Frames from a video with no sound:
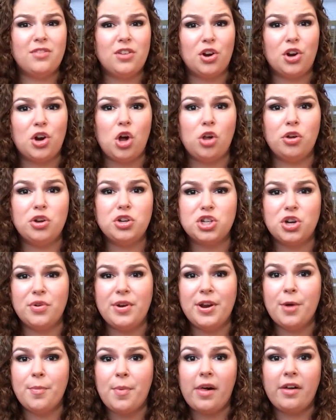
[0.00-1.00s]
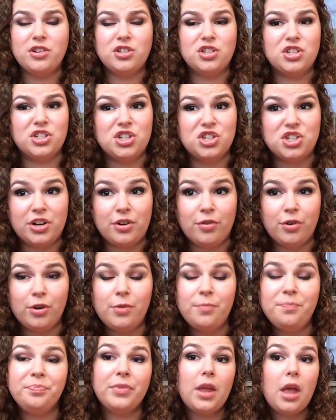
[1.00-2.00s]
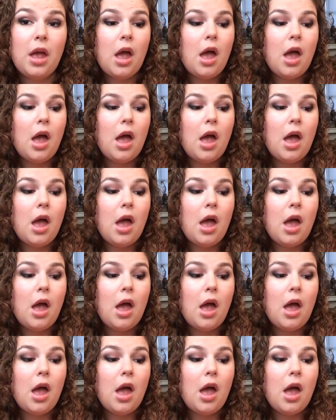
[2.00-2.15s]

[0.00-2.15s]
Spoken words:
of their Color Show nail polishes in general.